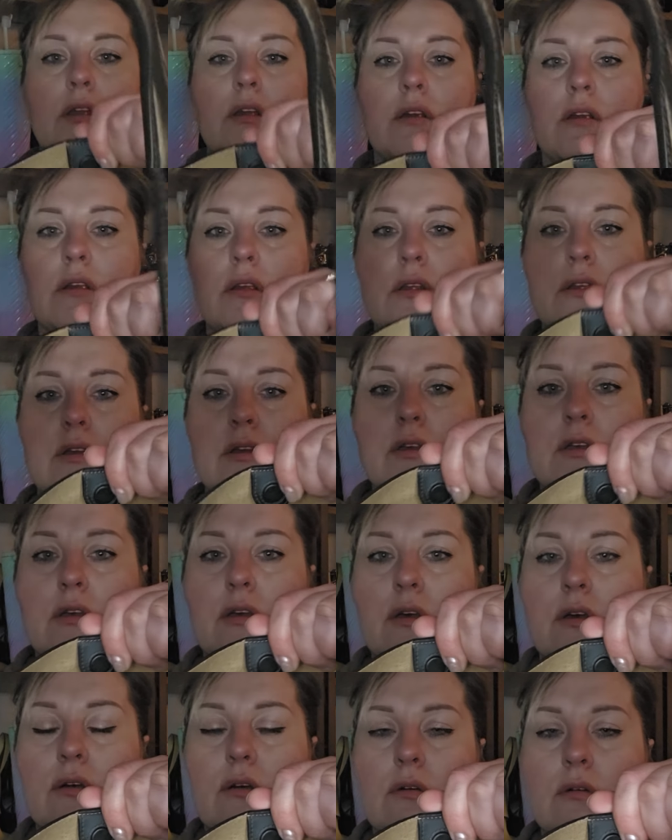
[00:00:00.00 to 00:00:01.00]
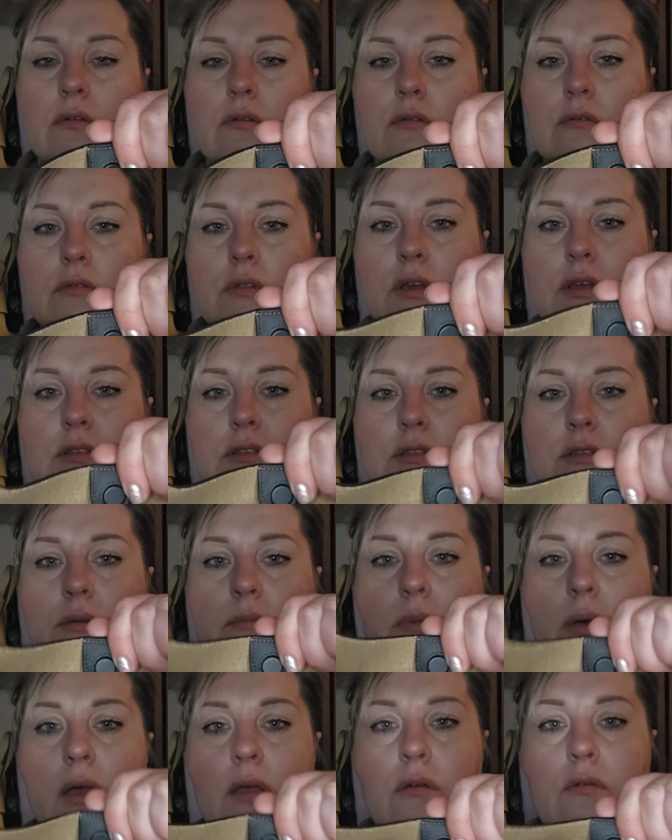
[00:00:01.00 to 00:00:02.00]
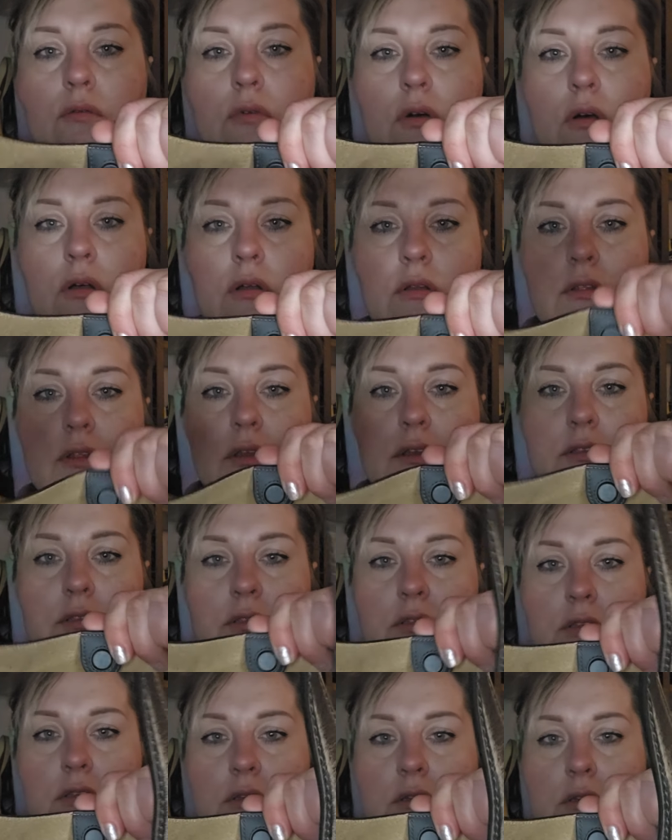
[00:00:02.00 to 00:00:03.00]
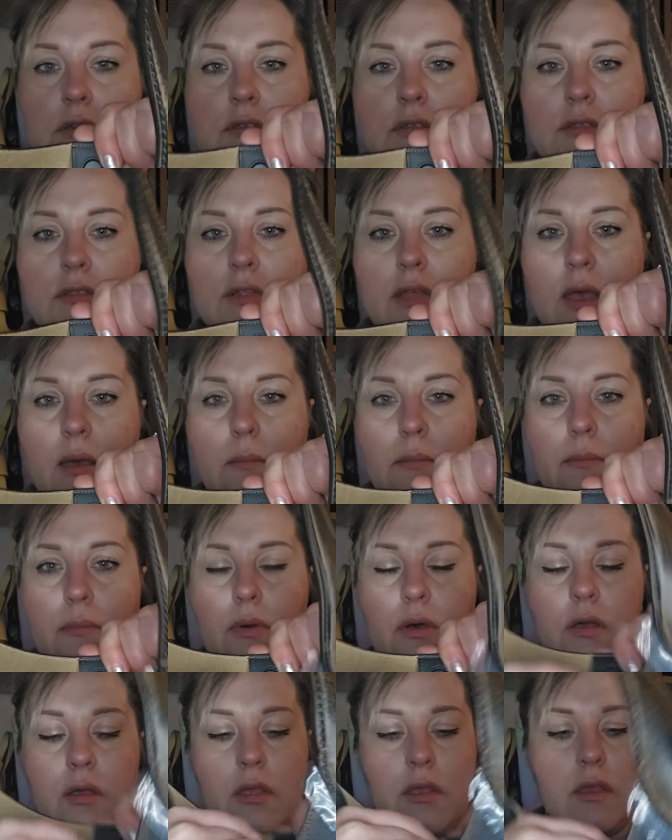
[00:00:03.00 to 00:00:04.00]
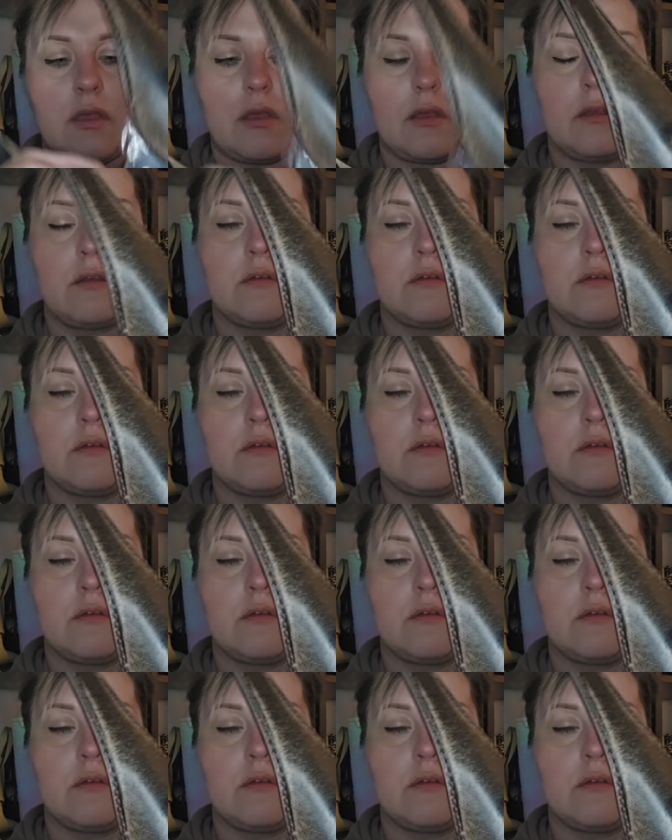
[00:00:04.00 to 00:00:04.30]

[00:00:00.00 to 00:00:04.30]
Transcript: here you go. That's the back wall. That's the snap pocket,